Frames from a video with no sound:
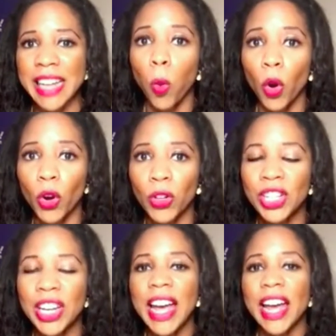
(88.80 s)

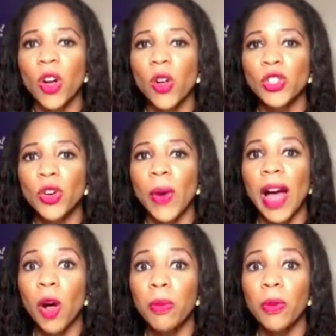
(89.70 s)
world and also
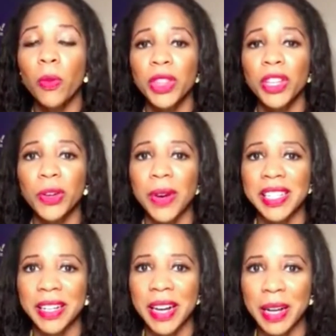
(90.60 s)
help with the
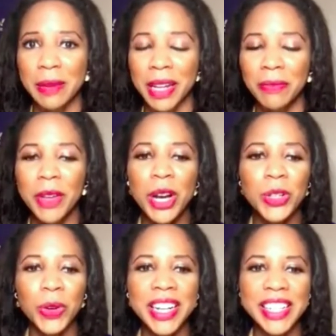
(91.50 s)
U.S. economy?
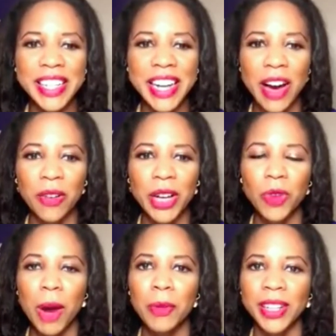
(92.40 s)
Joining us now is
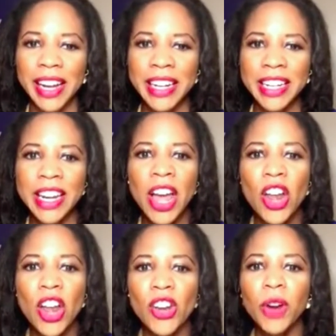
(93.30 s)
Robert Leiden,
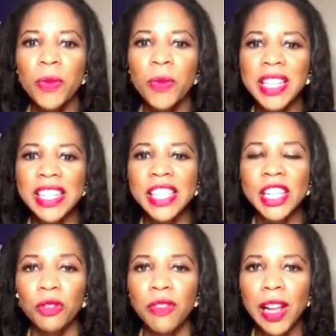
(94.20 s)
non-resident
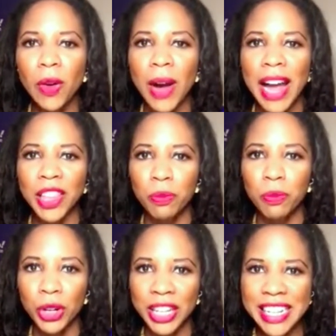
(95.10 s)
senior fellow at the
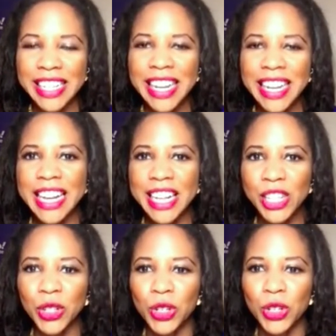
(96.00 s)
Brookings
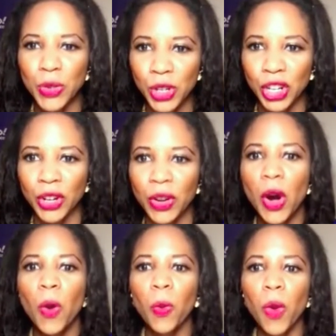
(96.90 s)
Institution.
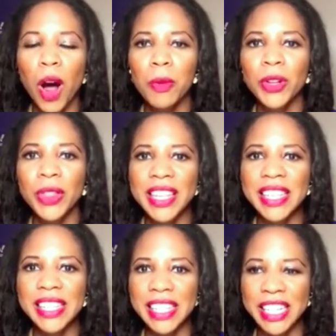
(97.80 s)
Robert,
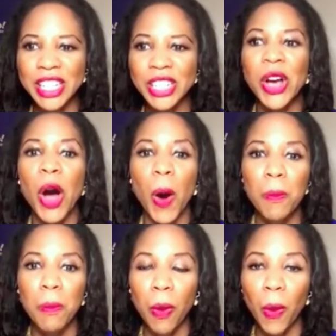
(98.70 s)
this is a
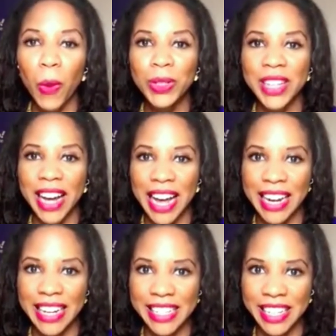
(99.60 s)
bold
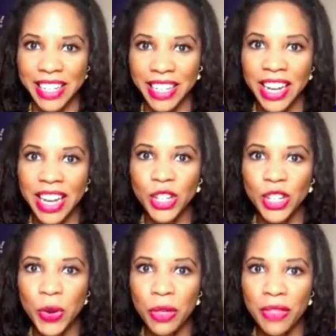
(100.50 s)
idea.
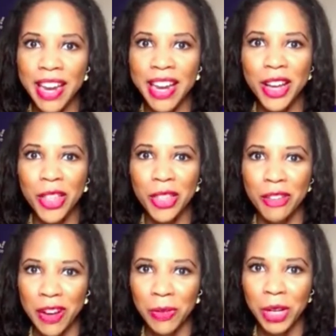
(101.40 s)
Do you think the
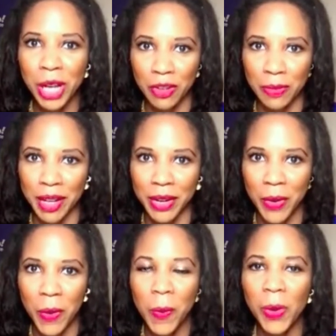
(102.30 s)
federal government
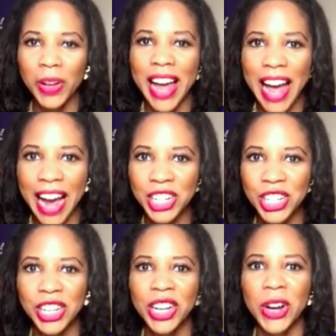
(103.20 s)
will
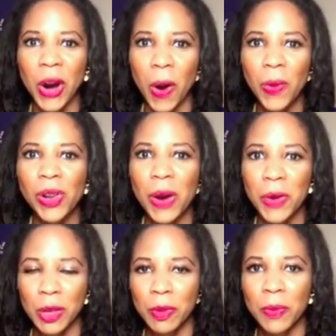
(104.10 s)
actually go along
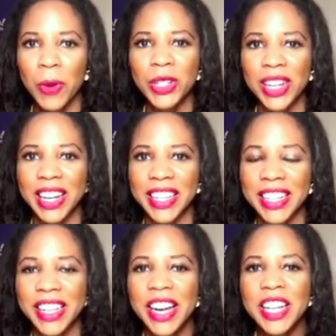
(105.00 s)
with a proposal like
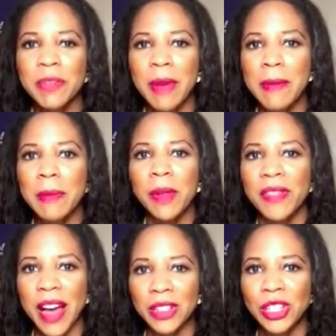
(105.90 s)
this to pay people
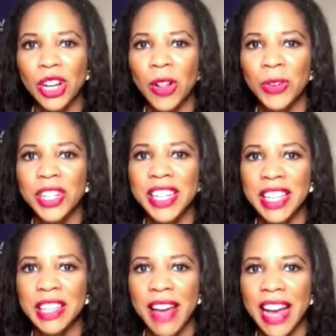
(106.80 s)
$1,000 to
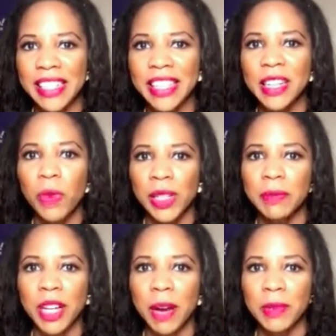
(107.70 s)
take the vaccine once
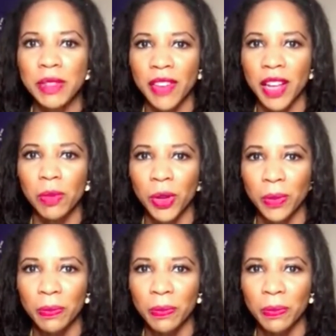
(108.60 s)
it becomes available?